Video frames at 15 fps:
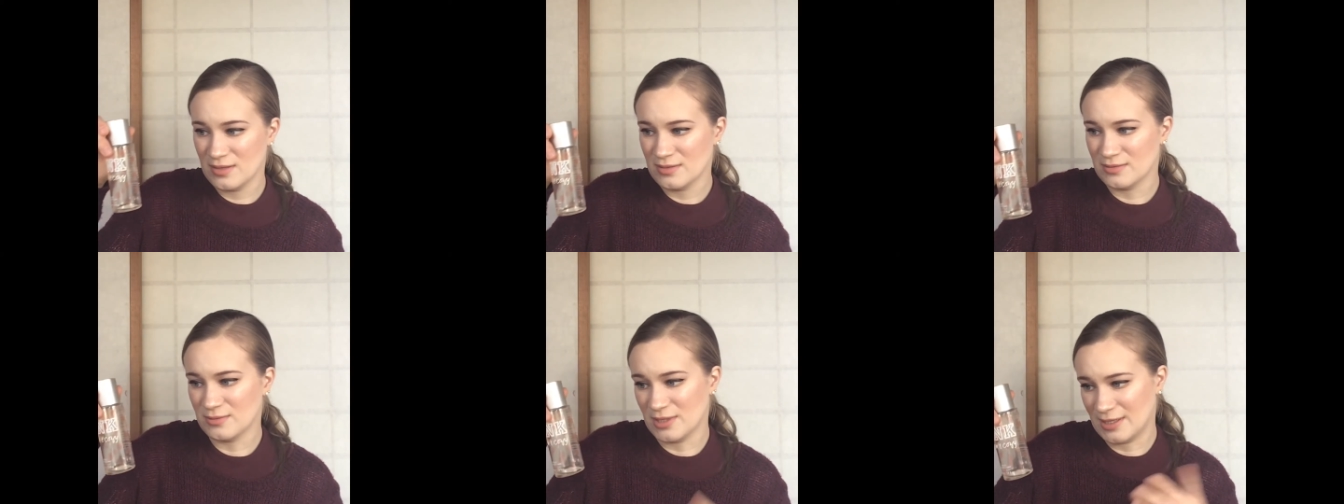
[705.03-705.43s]

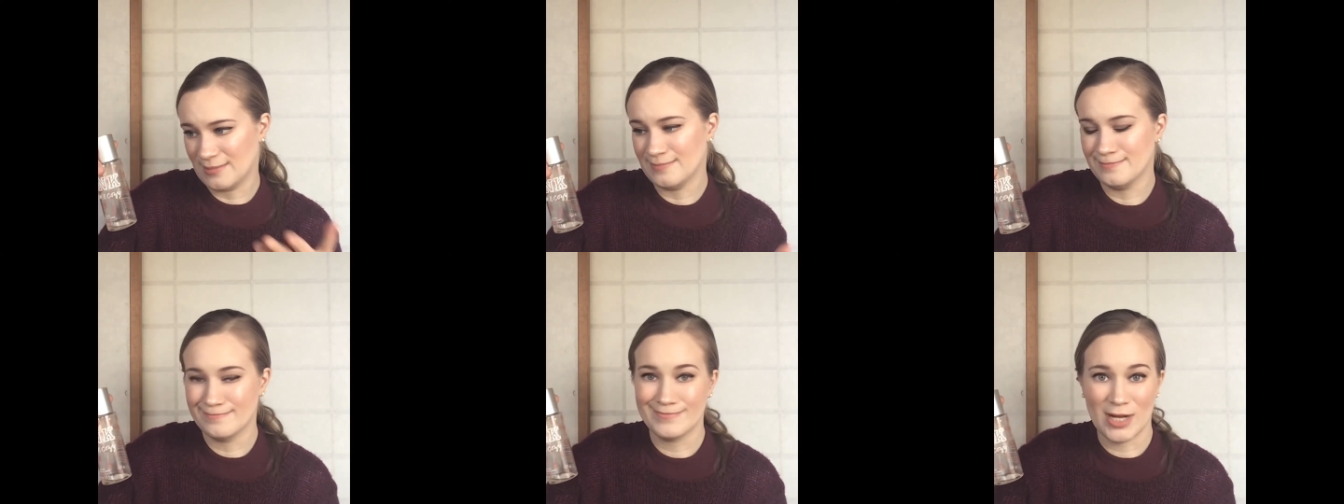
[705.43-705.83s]
well,
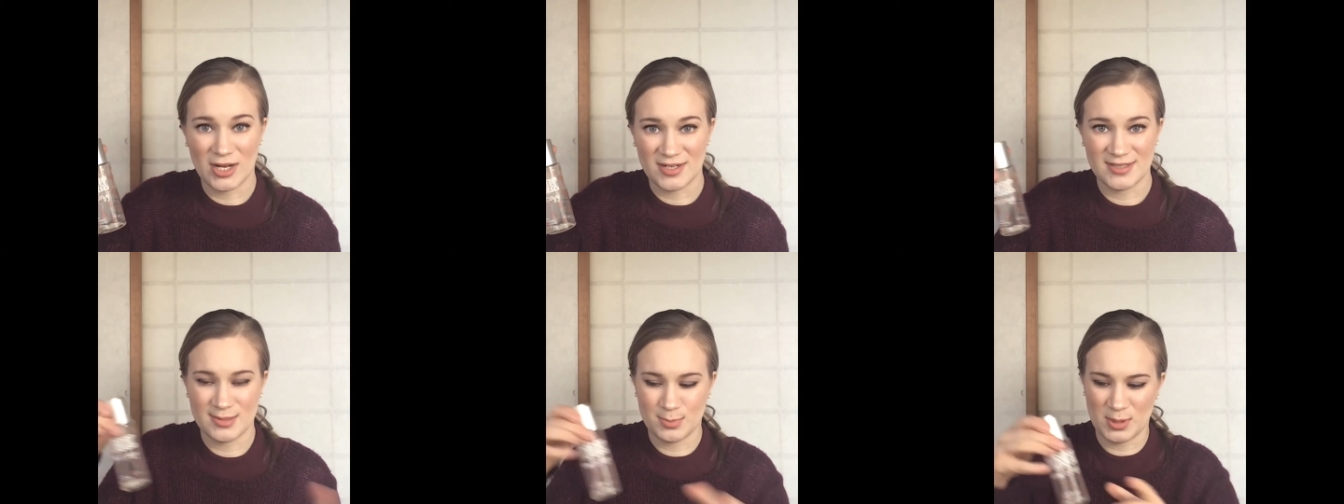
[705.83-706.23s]

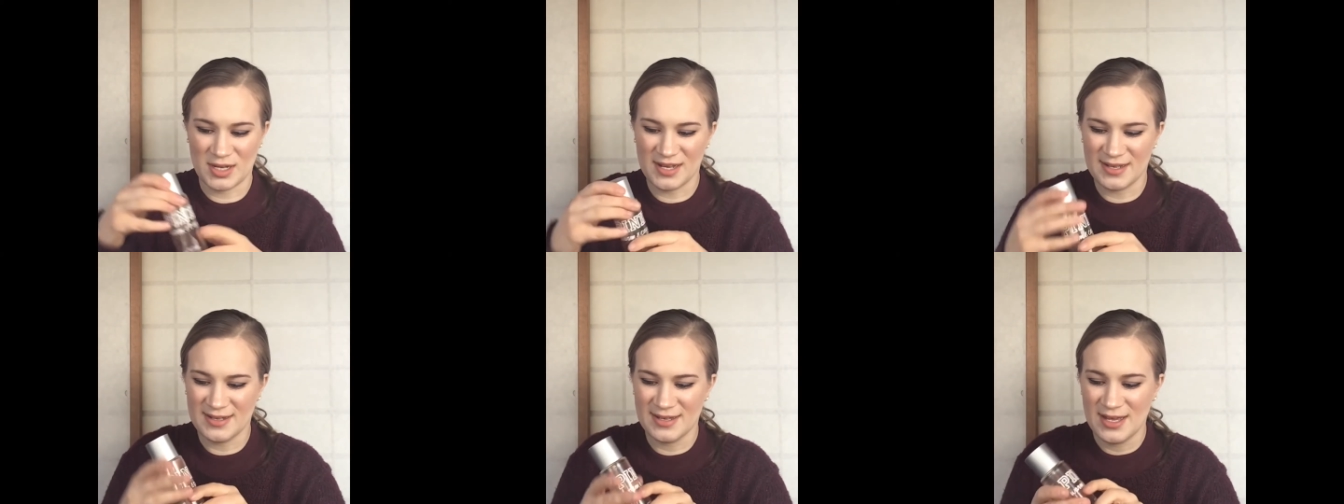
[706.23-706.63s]
body
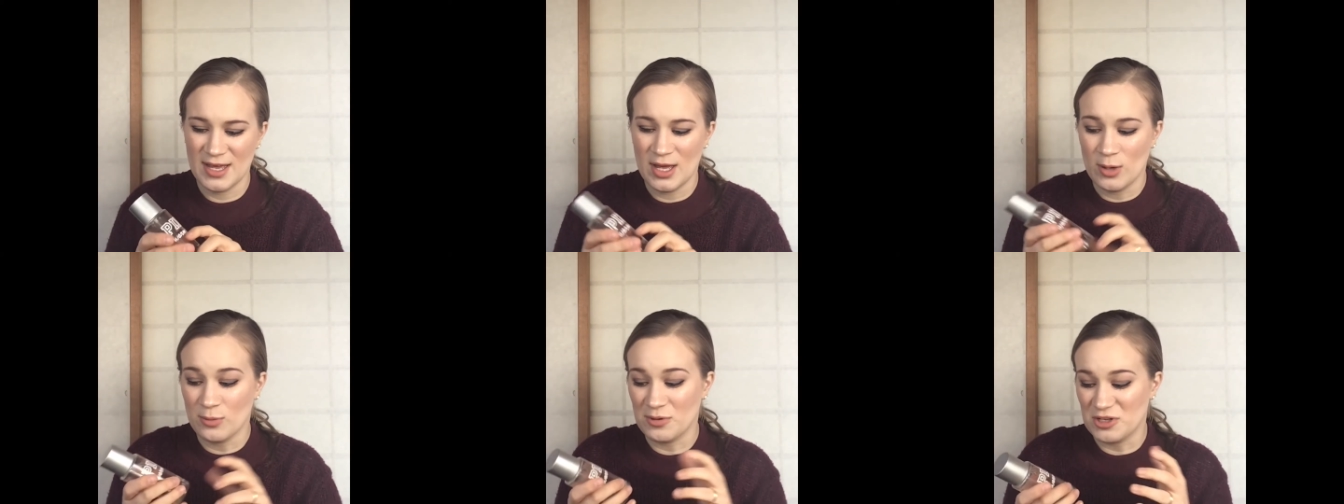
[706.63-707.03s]
spray,
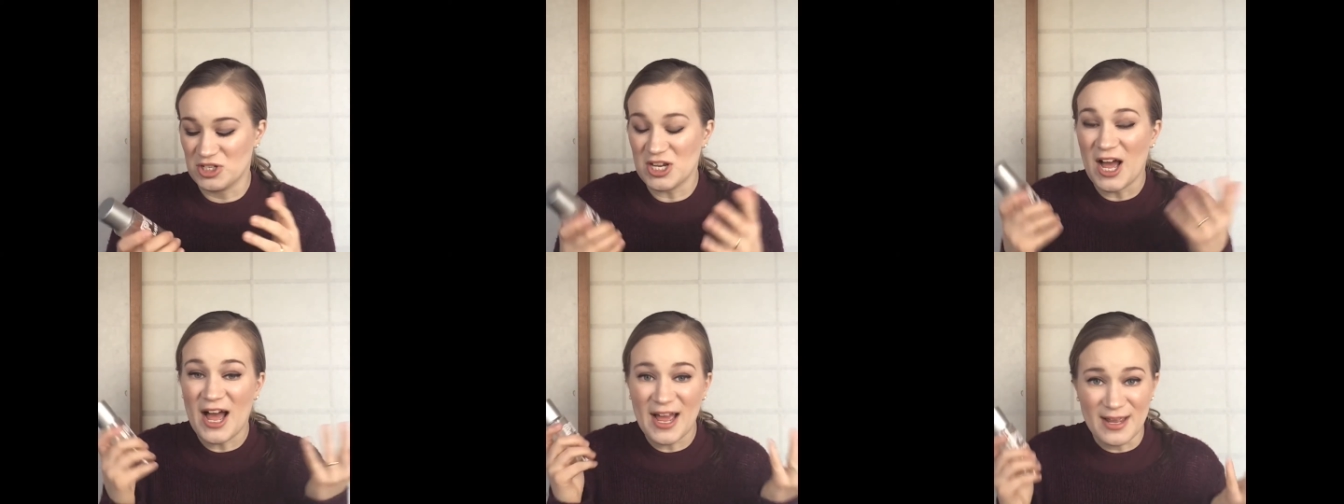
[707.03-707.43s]
which
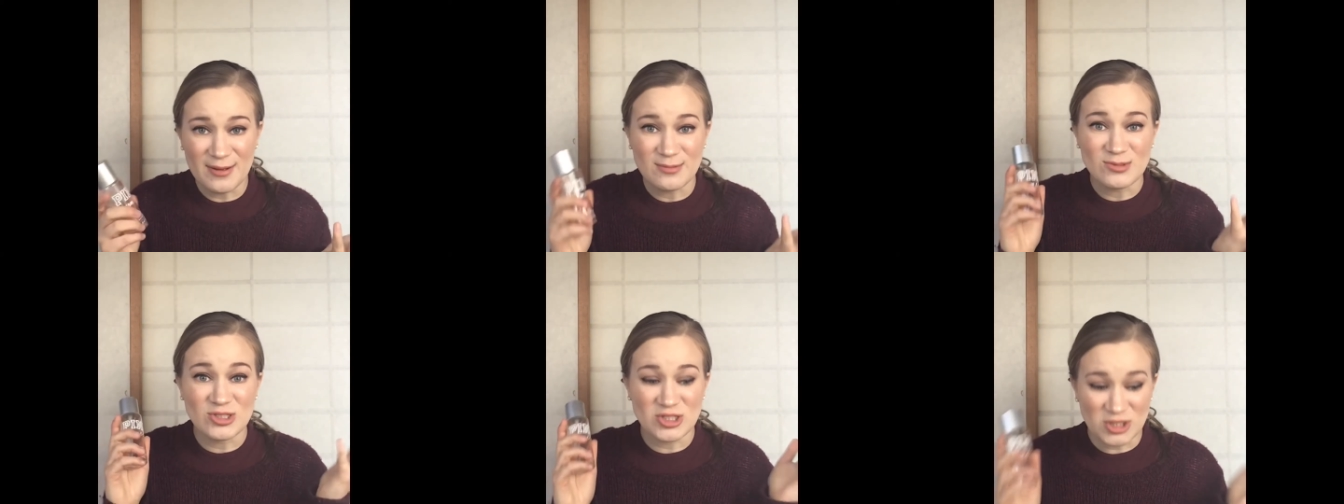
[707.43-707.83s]
I am
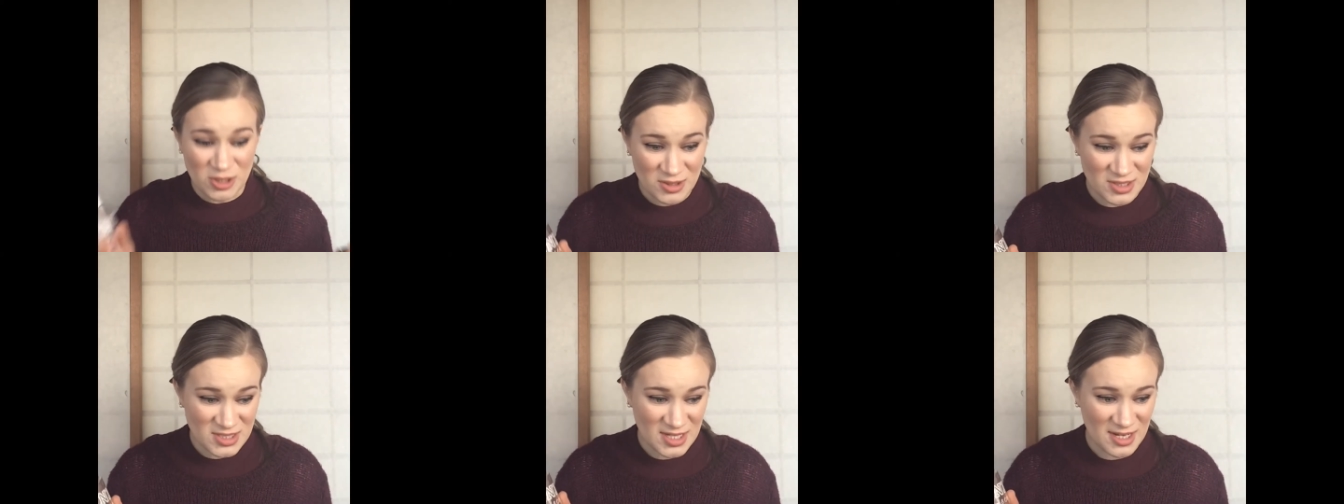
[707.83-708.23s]
so
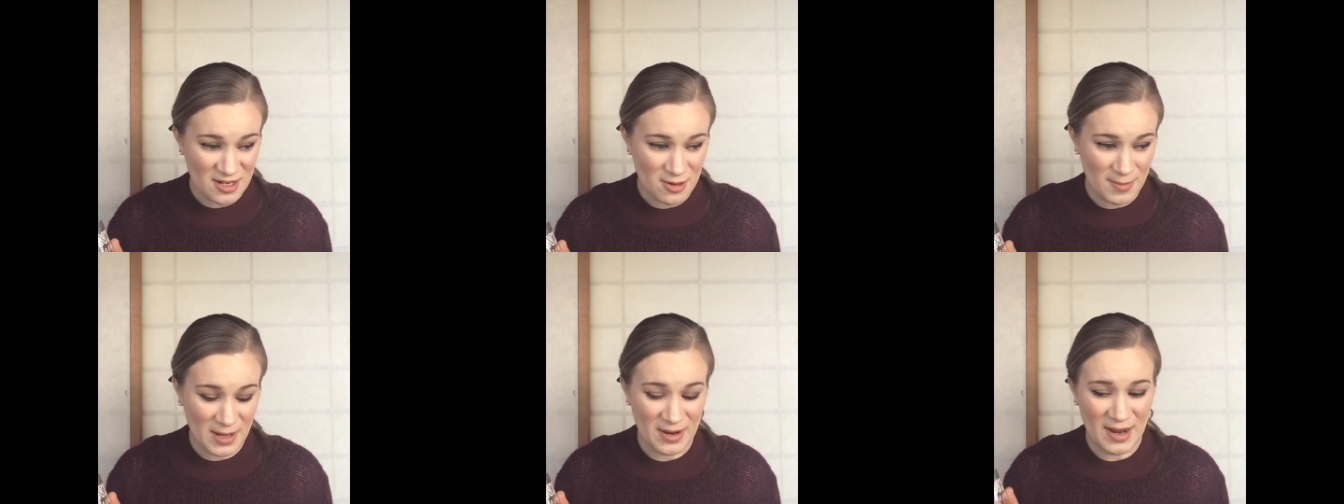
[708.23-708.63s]
excited about.